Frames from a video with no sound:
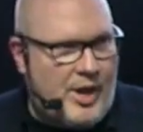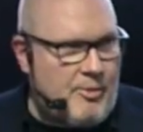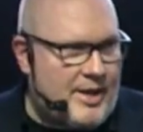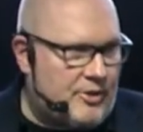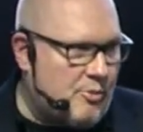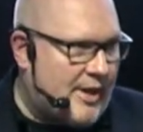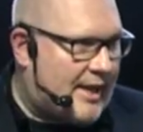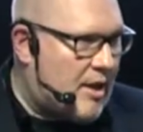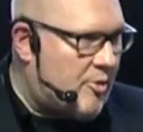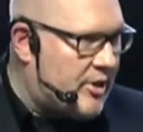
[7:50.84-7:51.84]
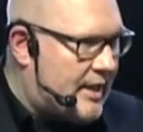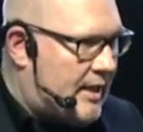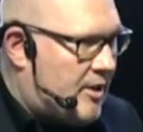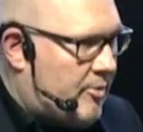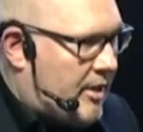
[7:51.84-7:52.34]
I went to my camera
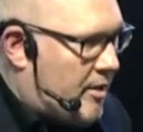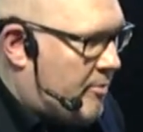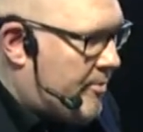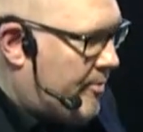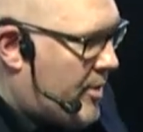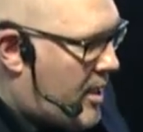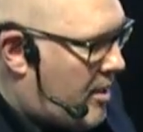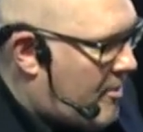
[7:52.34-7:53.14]
dealer where I uh,